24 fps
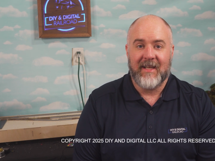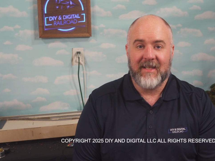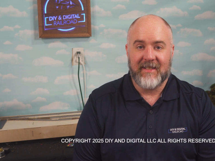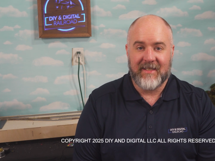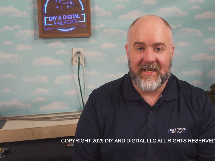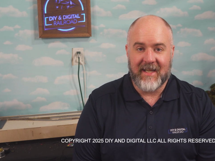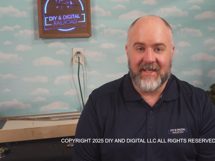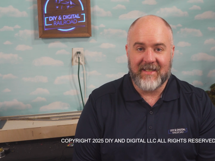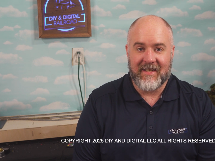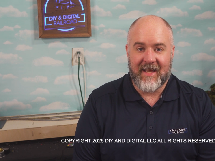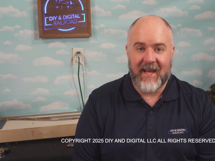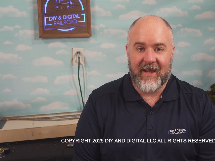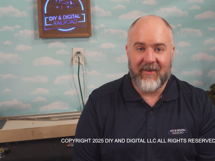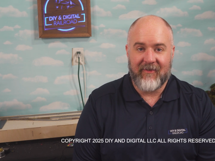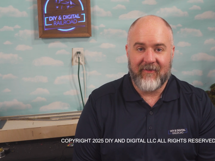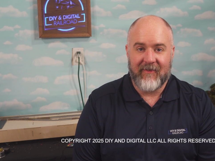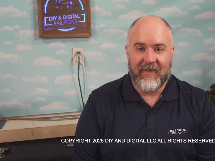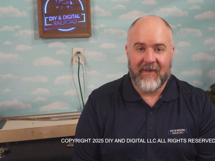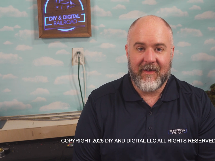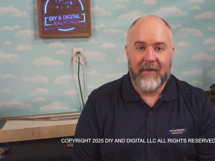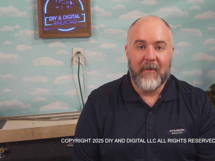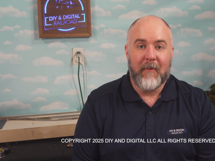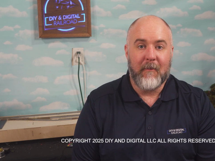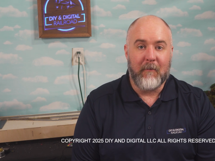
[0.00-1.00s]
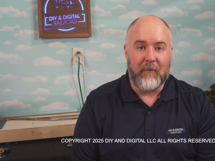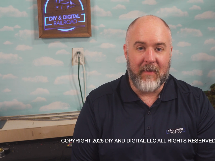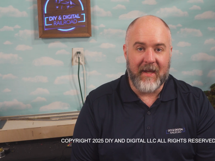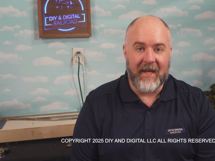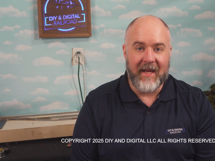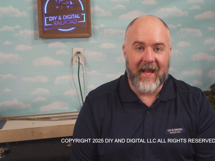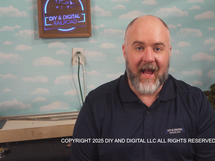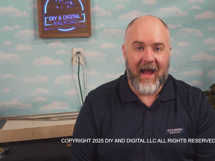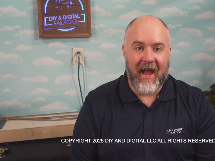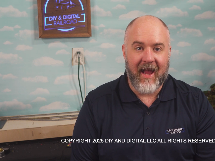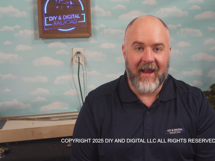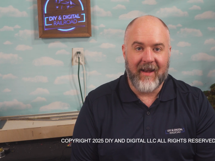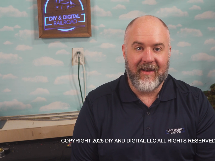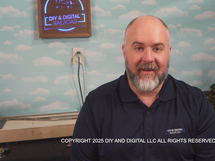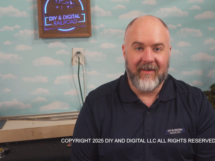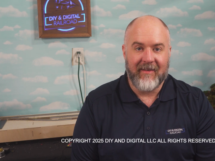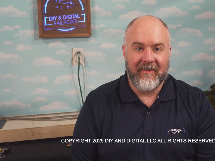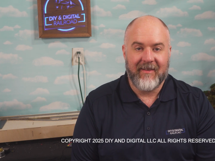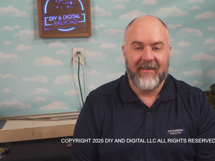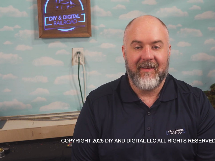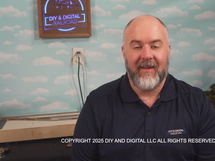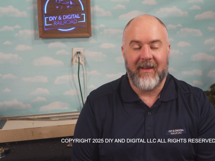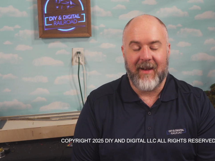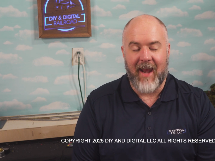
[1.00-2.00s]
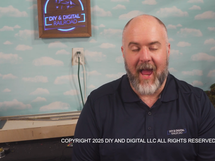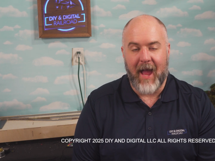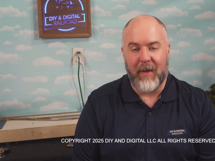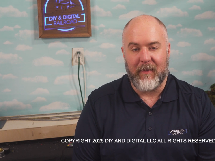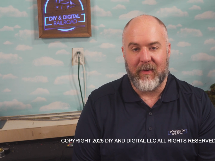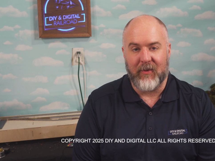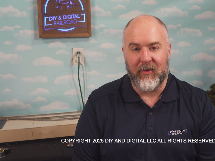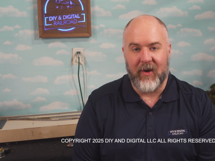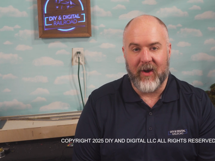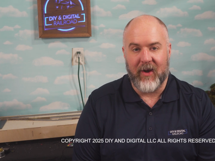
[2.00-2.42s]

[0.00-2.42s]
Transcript: Stay safe, be kind, and happy